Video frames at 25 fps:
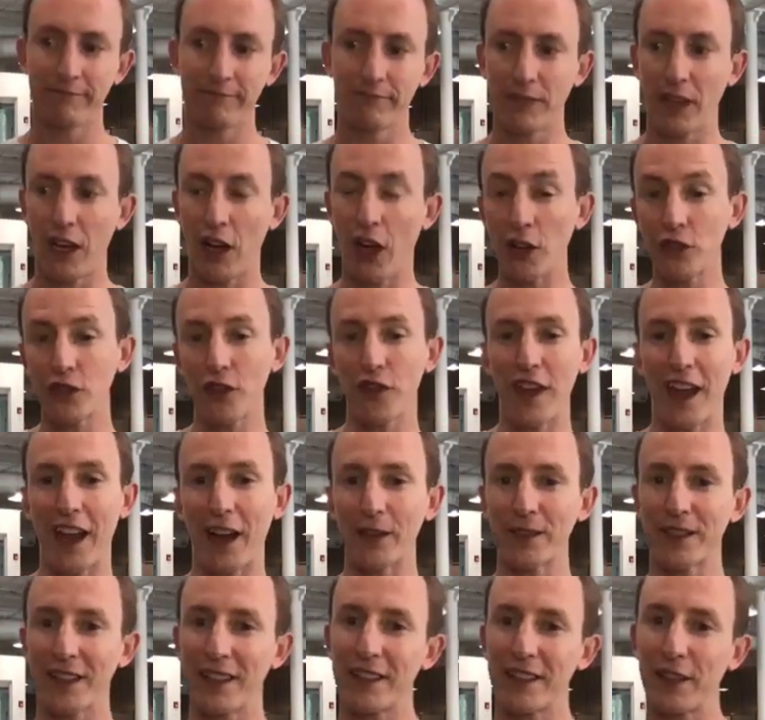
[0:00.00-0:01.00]

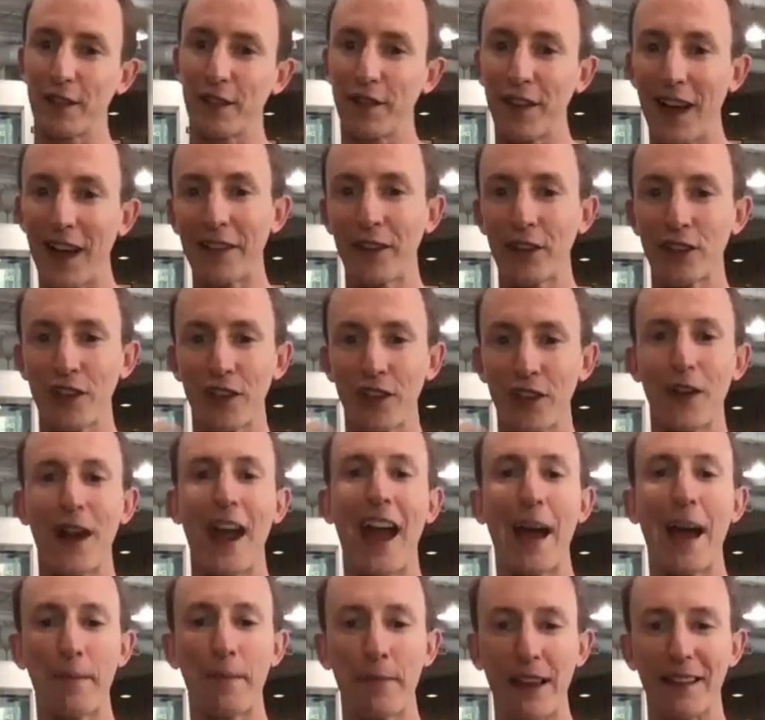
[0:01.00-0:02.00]
100000 to 500 you're
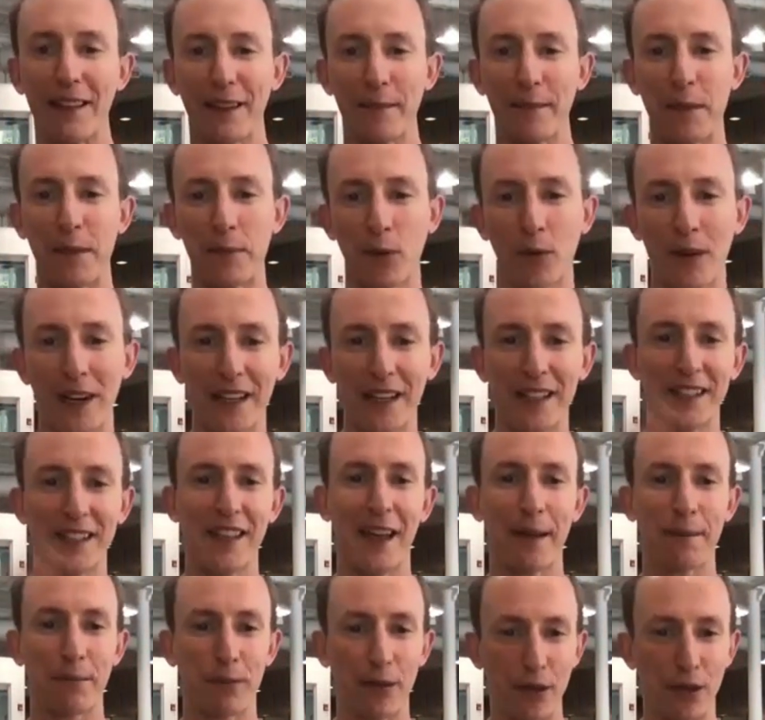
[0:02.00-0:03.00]
happy like people want to see
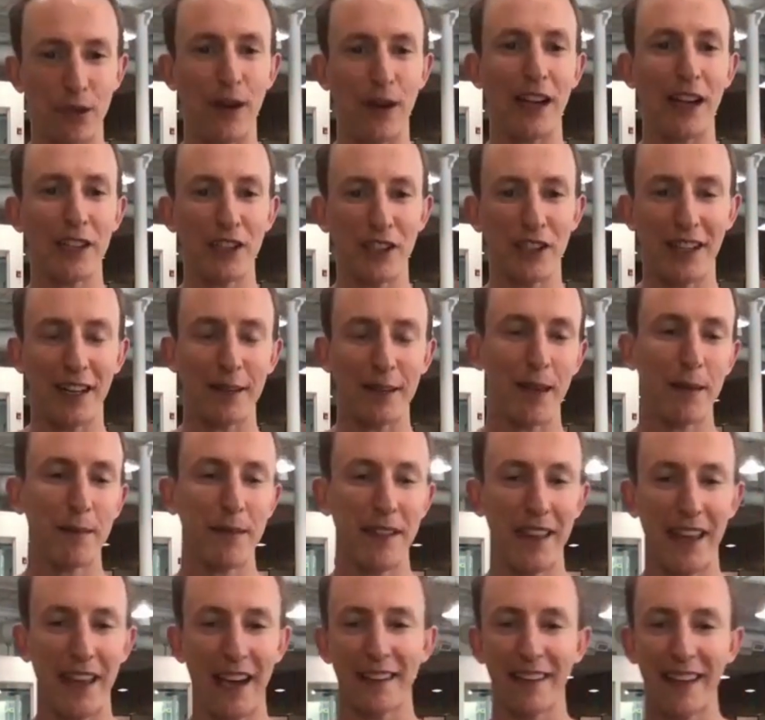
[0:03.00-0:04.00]
that progression and maybe
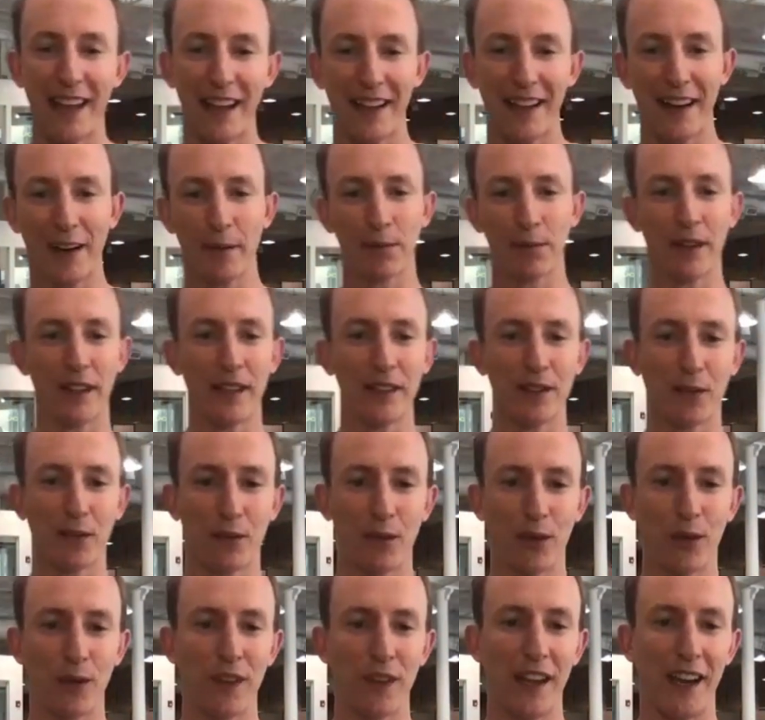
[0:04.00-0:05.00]
that that kind of plays a
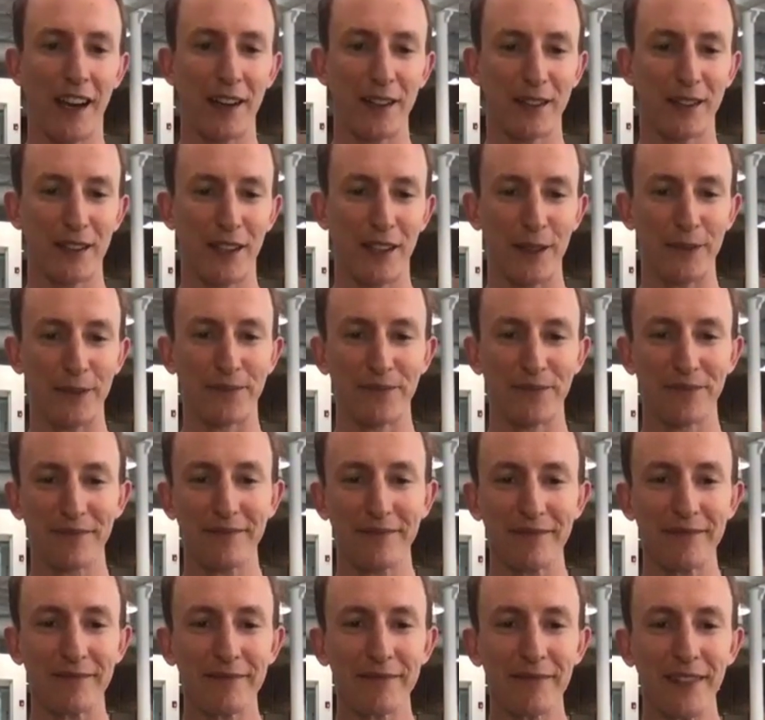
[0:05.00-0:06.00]
role there so
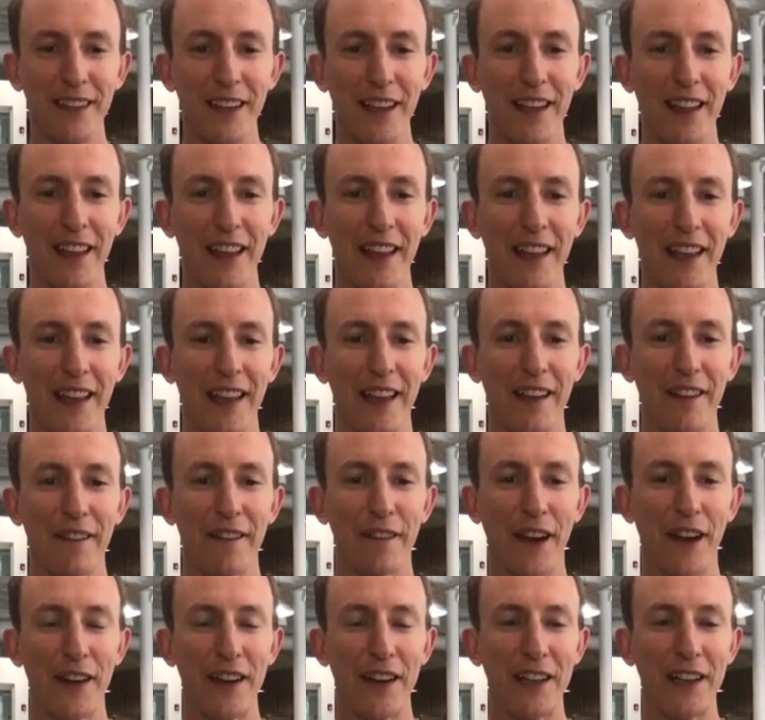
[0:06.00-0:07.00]
uh, I very
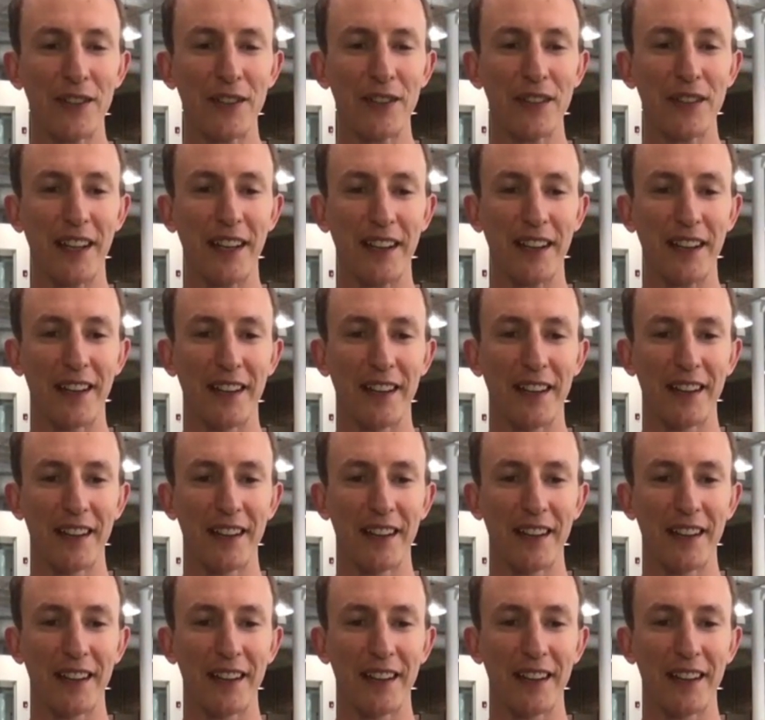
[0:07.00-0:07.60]
totally interesting. Agree